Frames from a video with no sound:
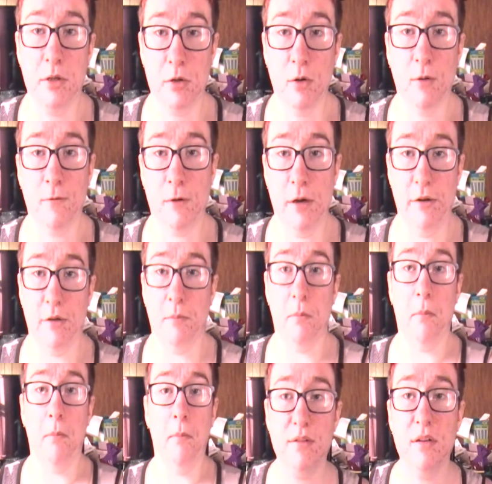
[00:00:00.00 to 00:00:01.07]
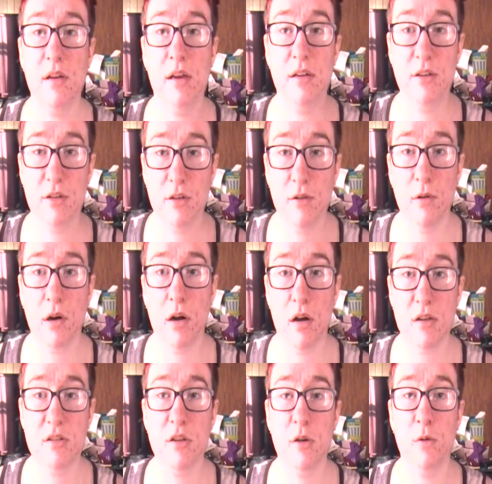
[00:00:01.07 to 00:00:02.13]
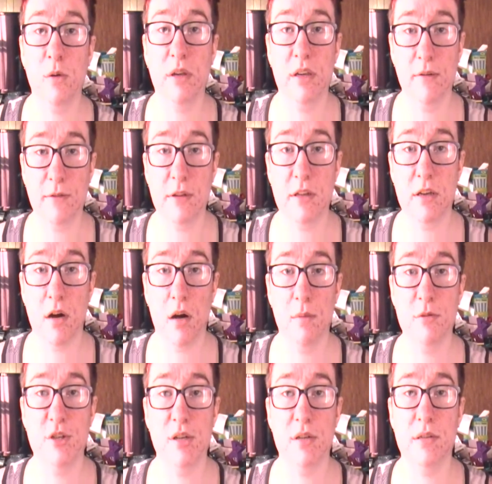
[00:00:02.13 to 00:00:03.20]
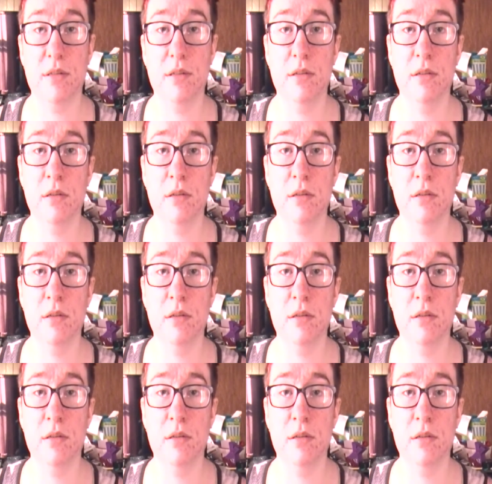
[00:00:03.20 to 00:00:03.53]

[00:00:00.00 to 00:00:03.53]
girlfriend and you are also given the option